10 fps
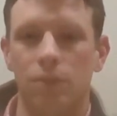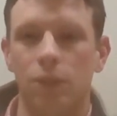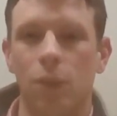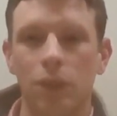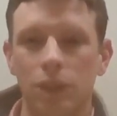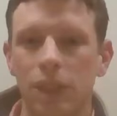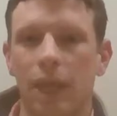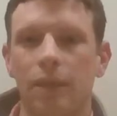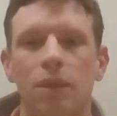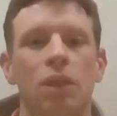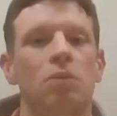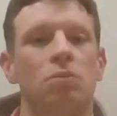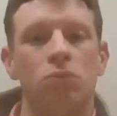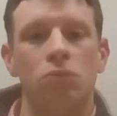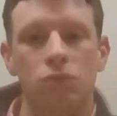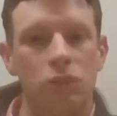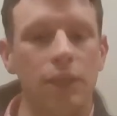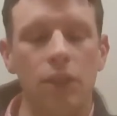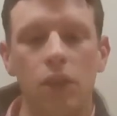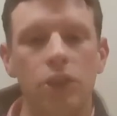So once again,
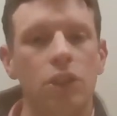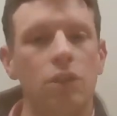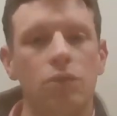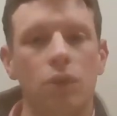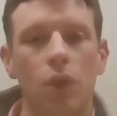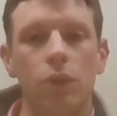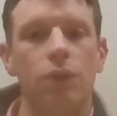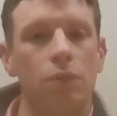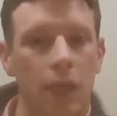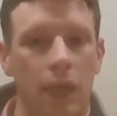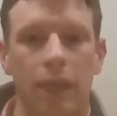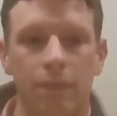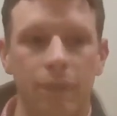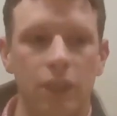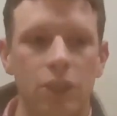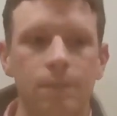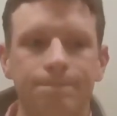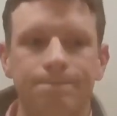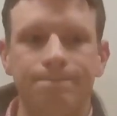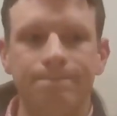technological growth and invention